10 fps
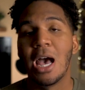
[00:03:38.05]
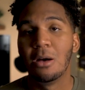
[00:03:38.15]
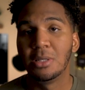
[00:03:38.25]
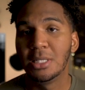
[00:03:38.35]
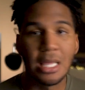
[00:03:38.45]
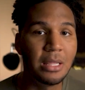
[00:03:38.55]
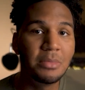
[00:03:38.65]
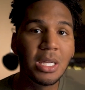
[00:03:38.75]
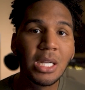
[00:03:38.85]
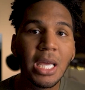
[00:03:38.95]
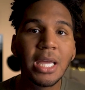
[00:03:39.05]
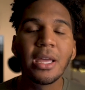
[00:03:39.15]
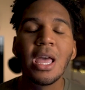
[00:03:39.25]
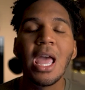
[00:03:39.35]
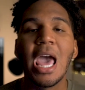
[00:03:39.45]
I would send them the
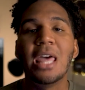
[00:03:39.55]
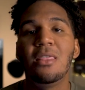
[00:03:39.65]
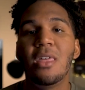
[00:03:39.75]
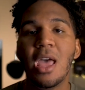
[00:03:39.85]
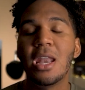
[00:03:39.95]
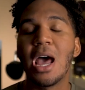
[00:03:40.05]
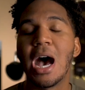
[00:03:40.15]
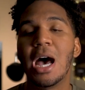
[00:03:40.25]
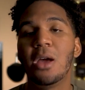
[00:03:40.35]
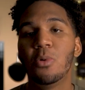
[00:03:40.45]
link, and then I